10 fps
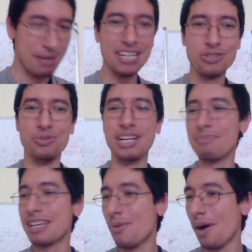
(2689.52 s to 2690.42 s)
I
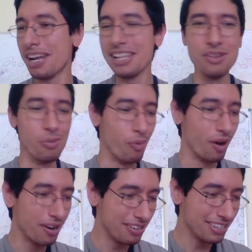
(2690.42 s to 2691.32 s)
dreaming? What in the
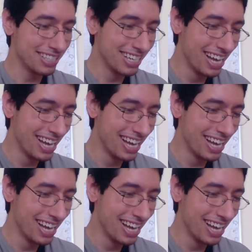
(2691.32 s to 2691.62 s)
world?